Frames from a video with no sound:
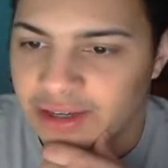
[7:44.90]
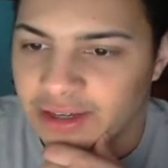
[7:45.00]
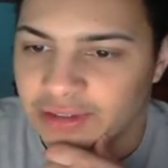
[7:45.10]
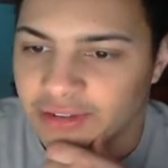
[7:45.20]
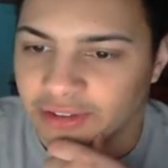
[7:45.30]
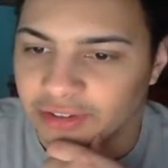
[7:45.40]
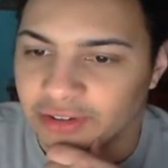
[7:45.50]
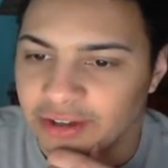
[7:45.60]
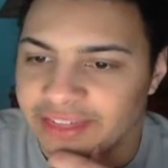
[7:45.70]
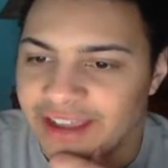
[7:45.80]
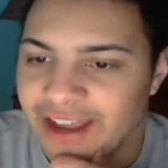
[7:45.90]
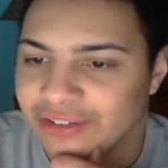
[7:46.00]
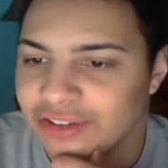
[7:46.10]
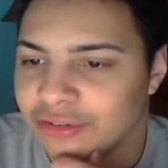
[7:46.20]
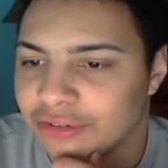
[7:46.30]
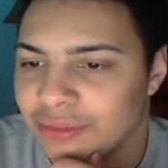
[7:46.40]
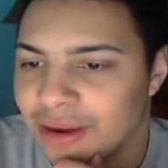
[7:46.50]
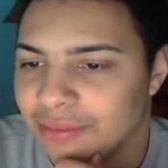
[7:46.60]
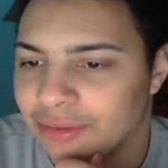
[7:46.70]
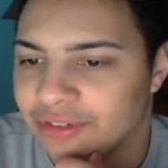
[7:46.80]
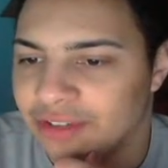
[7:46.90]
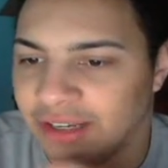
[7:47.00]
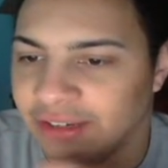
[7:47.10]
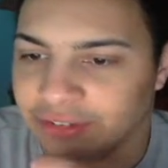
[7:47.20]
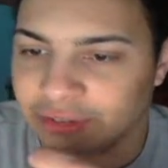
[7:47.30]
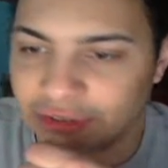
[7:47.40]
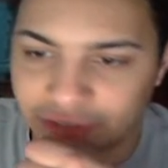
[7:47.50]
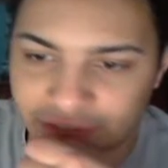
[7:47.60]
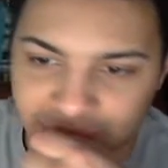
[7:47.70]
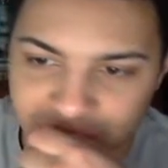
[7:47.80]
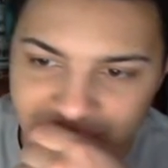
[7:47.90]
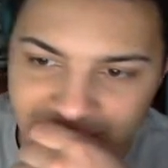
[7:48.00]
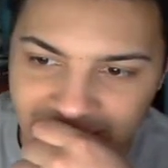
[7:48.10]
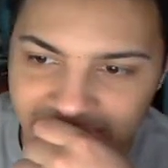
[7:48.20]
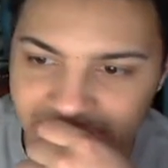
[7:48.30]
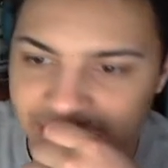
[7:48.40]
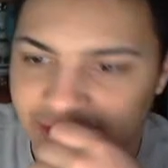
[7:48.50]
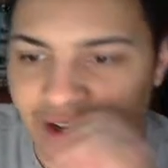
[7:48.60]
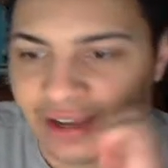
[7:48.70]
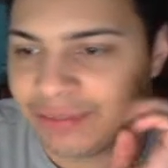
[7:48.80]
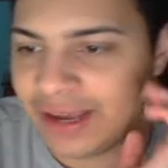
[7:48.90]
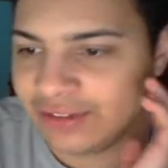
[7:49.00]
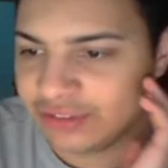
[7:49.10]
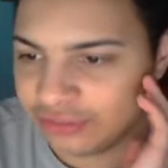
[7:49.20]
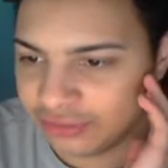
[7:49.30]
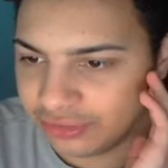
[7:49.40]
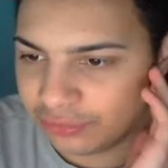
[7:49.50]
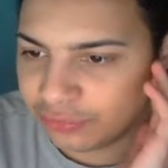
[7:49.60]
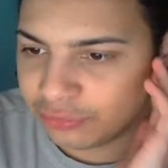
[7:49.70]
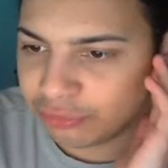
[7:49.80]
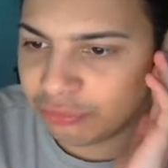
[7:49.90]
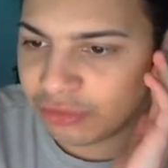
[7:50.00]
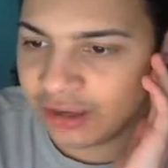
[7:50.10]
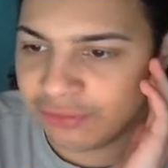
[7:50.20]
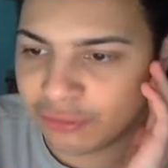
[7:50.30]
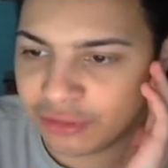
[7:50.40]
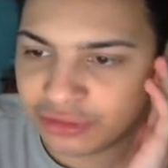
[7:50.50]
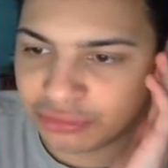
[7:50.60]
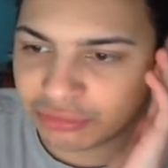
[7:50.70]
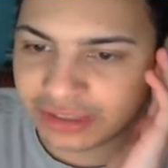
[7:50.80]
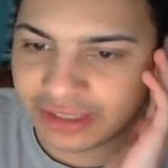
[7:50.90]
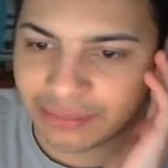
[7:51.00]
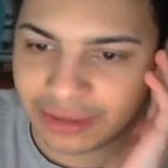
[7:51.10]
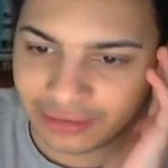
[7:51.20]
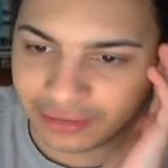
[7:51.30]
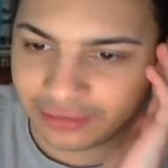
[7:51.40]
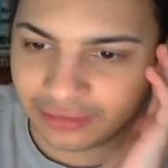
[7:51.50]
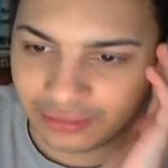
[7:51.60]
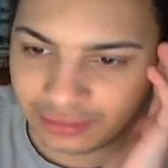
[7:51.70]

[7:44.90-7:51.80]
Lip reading: Look, 1,000 crew members and close to 3,000 passengers, 428 Americans.